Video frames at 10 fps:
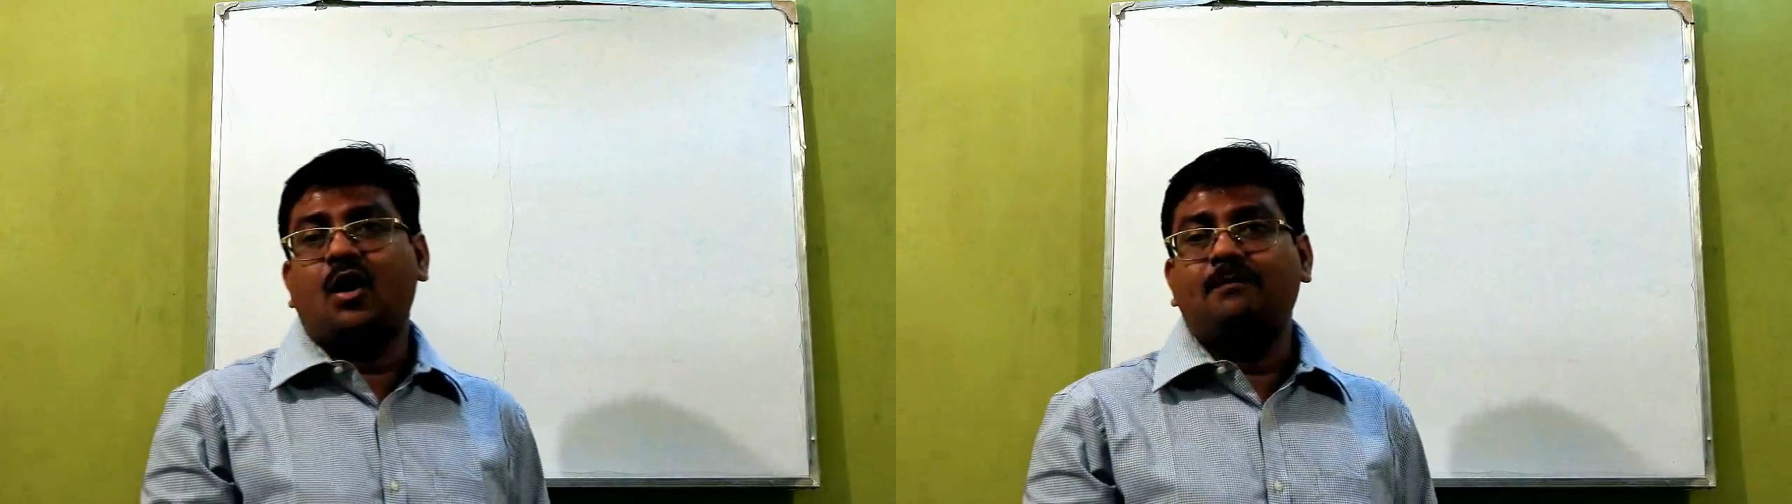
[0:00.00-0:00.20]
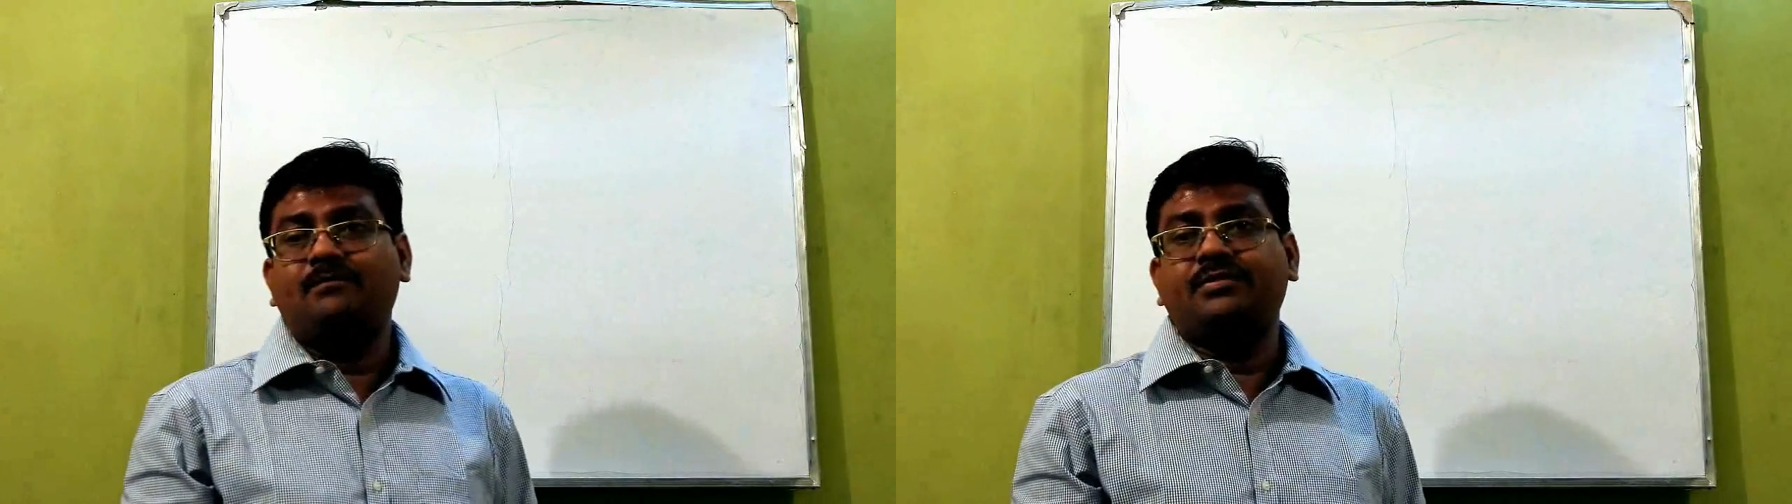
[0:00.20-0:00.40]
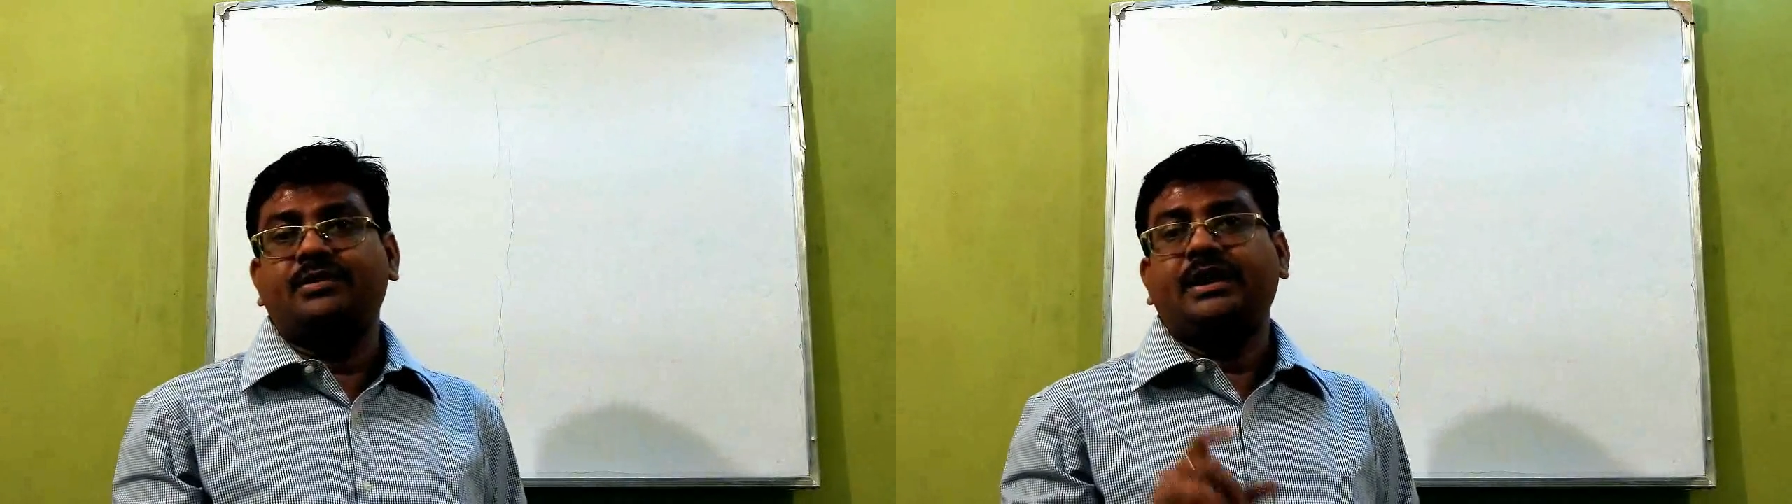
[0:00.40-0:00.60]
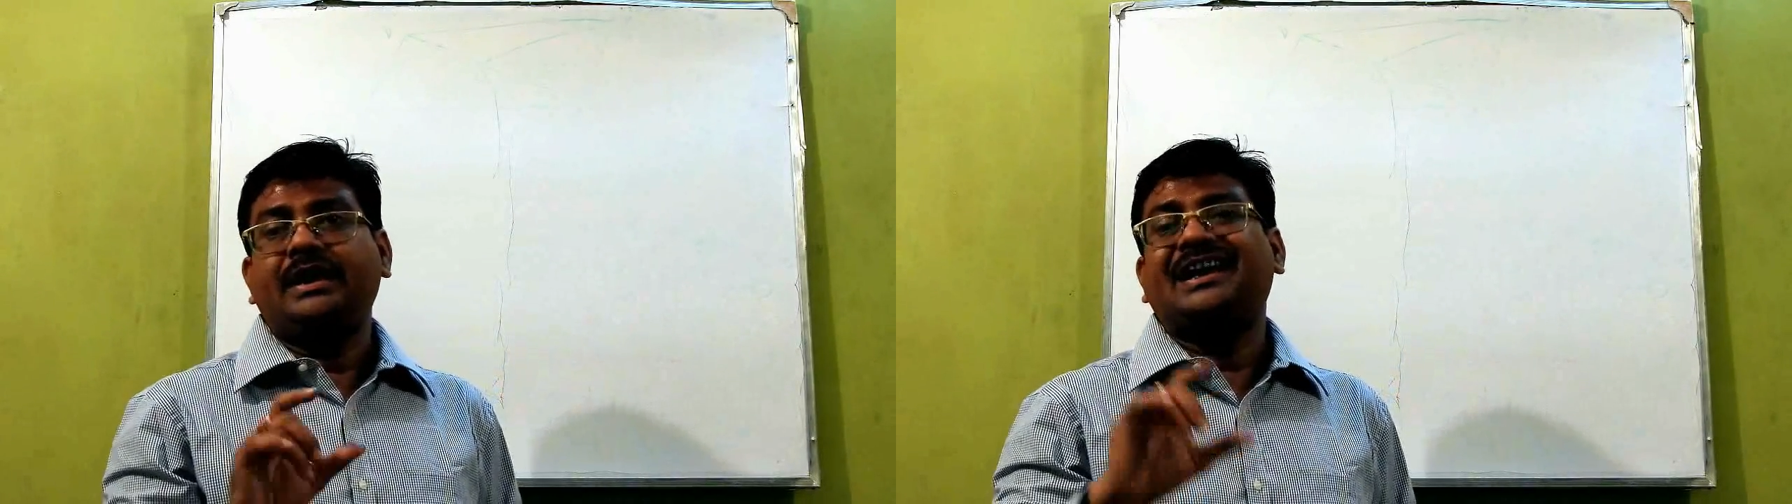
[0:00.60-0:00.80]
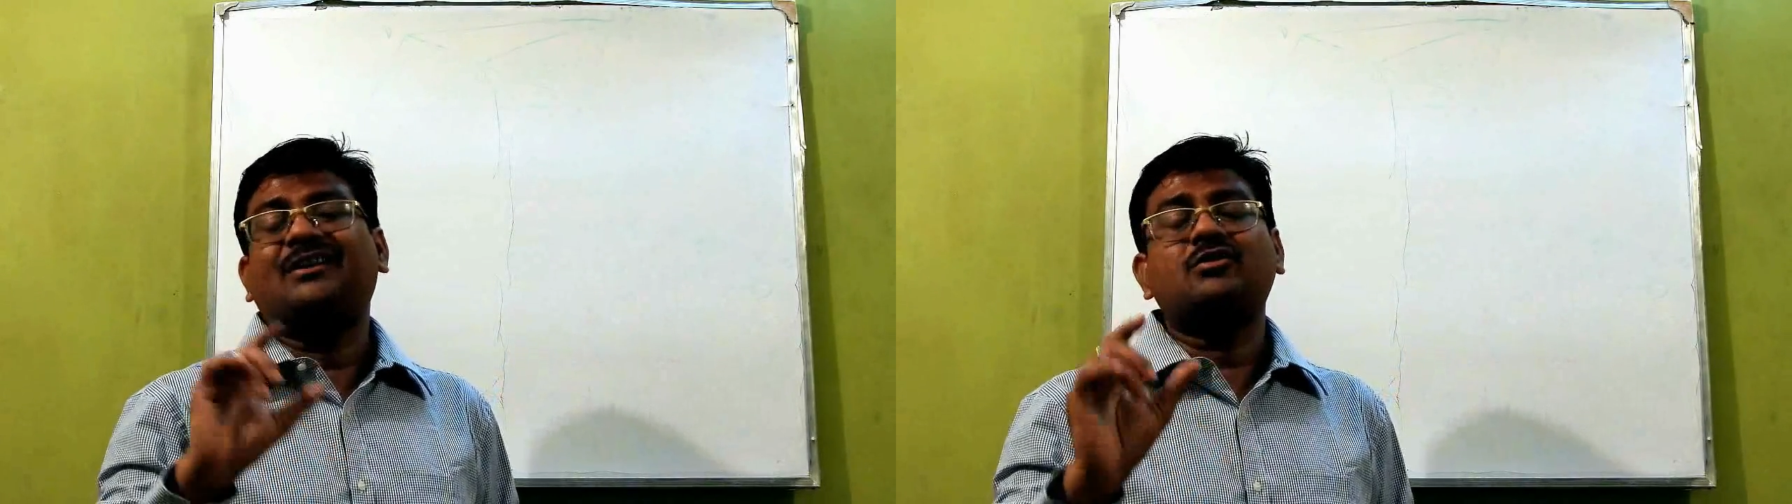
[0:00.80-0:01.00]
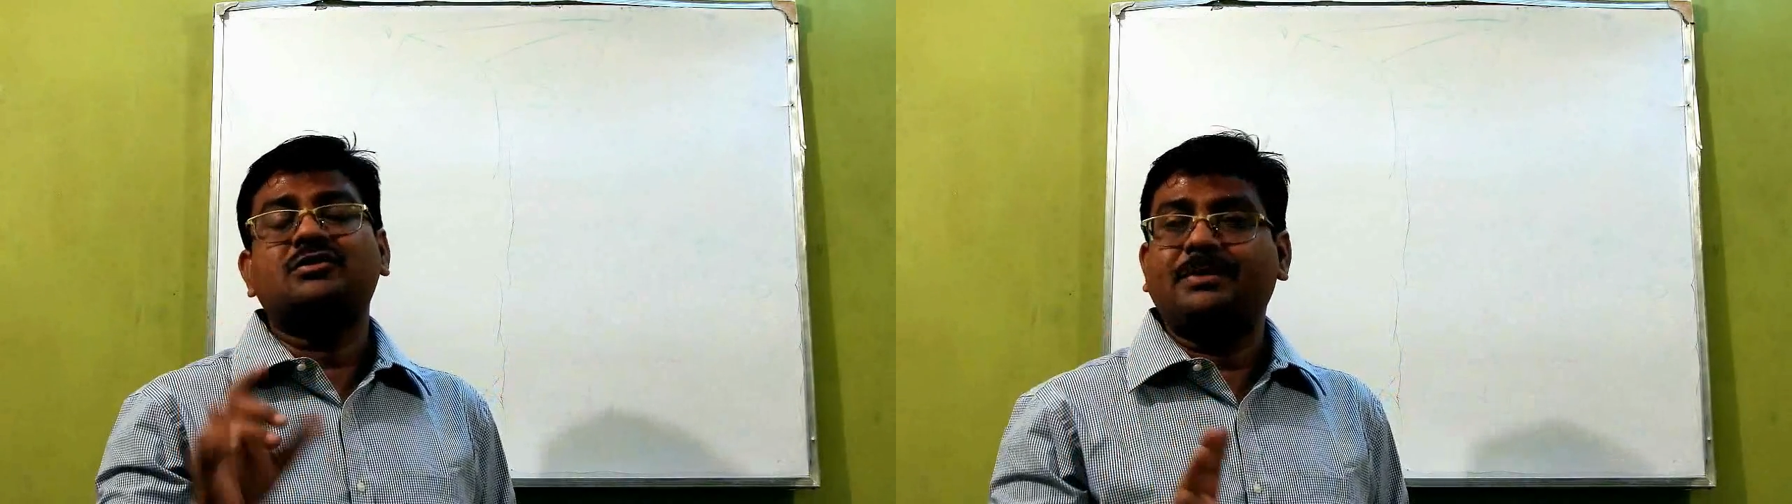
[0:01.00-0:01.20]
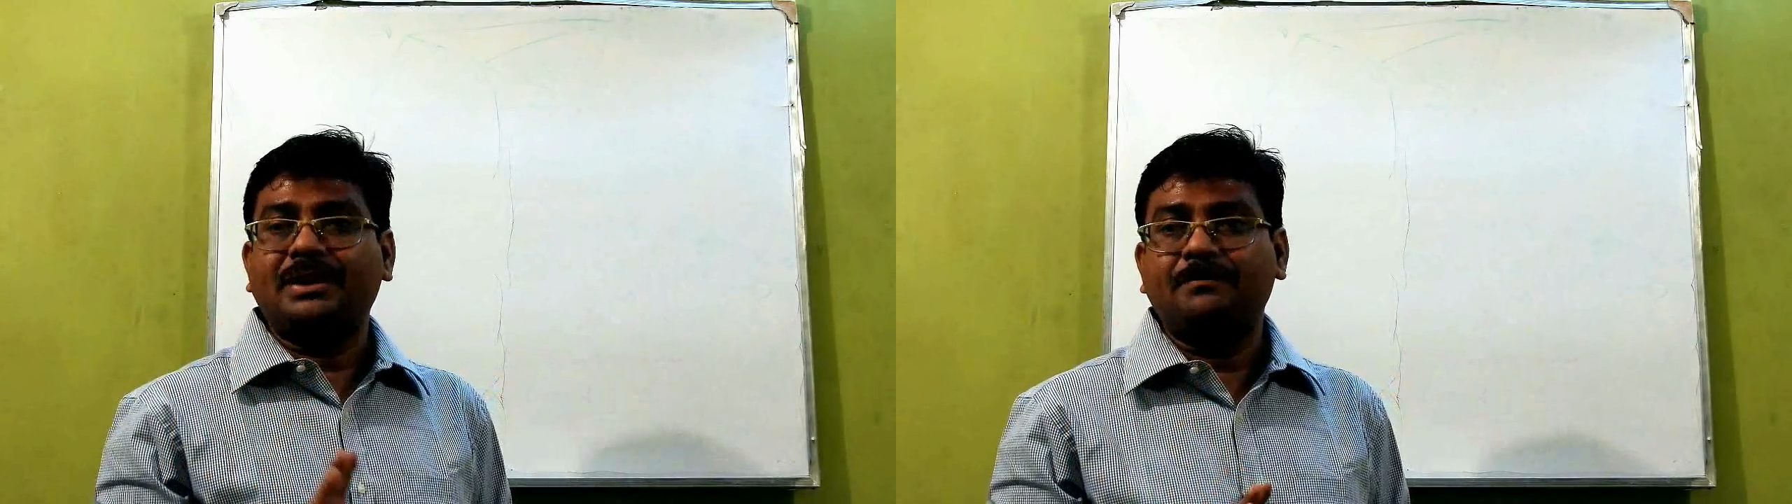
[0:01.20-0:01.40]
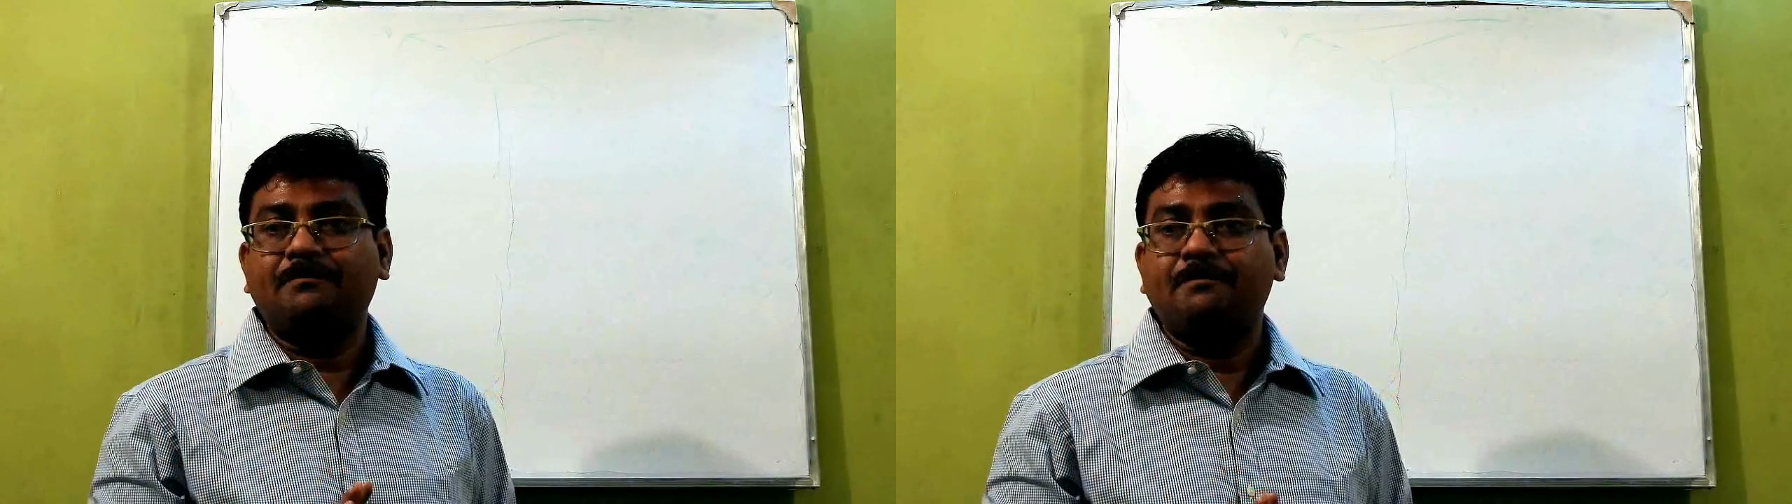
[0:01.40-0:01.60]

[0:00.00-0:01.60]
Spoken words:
of A cross B.